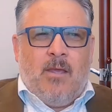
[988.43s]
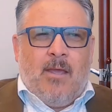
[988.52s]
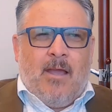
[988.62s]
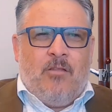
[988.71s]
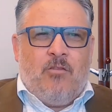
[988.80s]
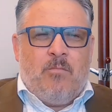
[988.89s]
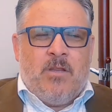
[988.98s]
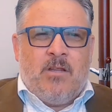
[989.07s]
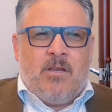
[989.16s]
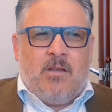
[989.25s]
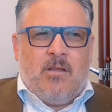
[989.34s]
And
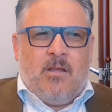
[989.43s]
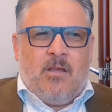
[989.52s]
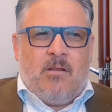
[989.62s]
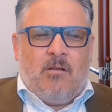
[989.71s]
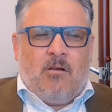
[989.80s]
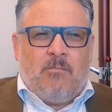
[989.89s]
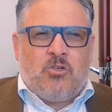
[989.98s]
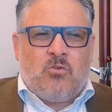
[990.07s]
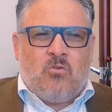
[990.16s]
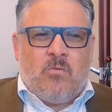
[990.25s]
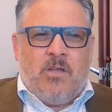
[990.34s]
I'm
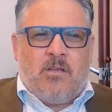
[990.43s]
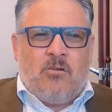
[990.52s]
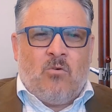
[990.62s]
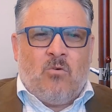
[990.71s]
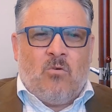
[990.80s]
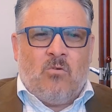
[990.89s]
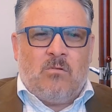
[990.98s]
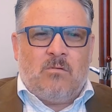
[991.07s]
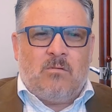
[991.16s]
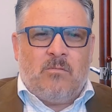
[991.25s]
sure we could all,